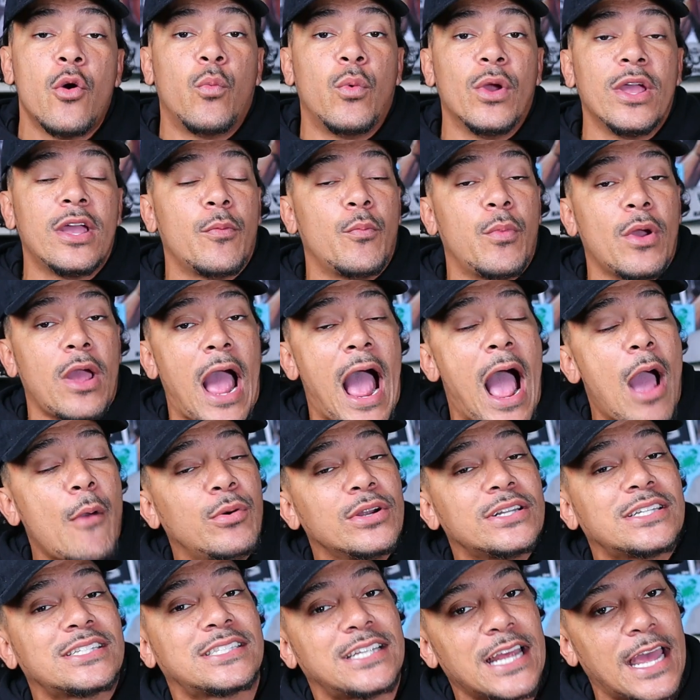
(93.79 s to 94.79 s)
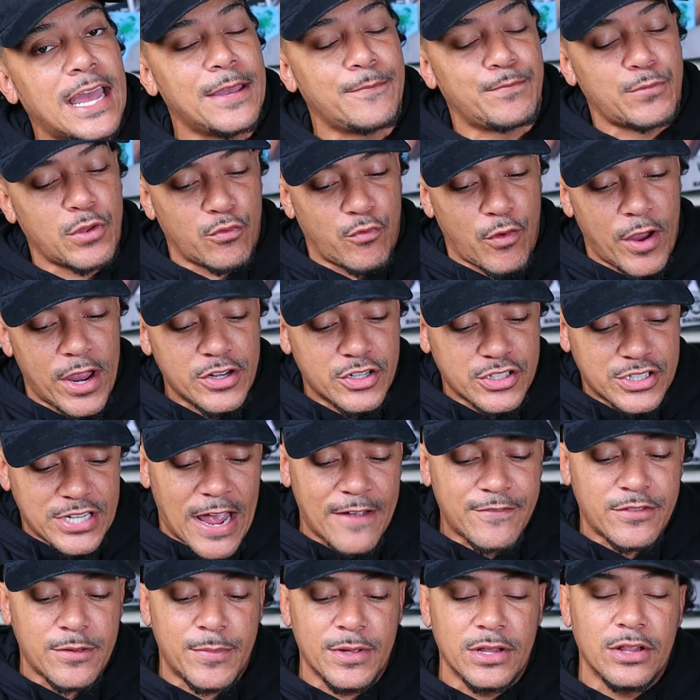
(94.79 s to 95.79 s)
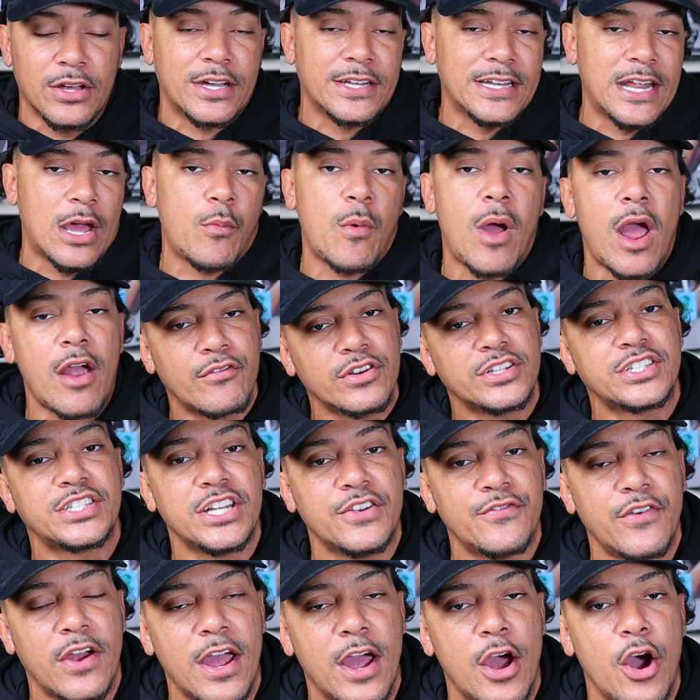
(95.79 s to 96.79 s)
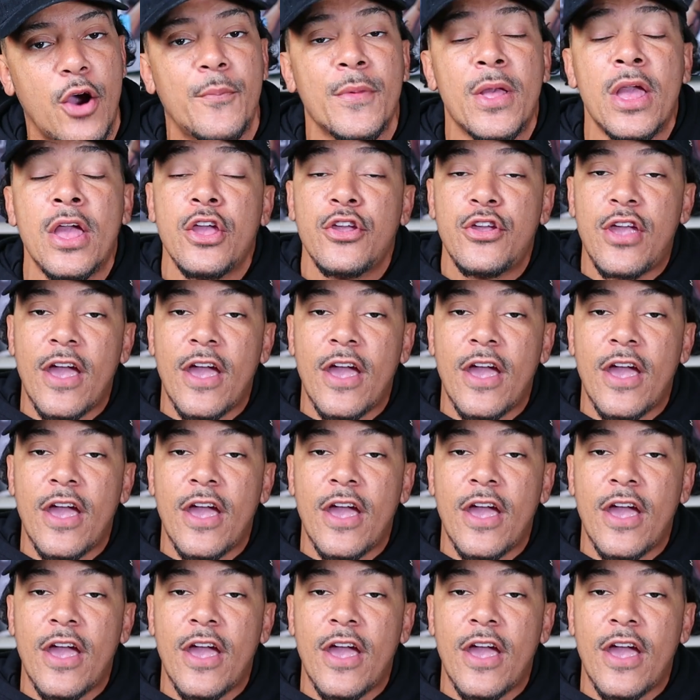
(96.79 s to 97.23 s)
I would say the Raiders have to be looking at wide receiver help.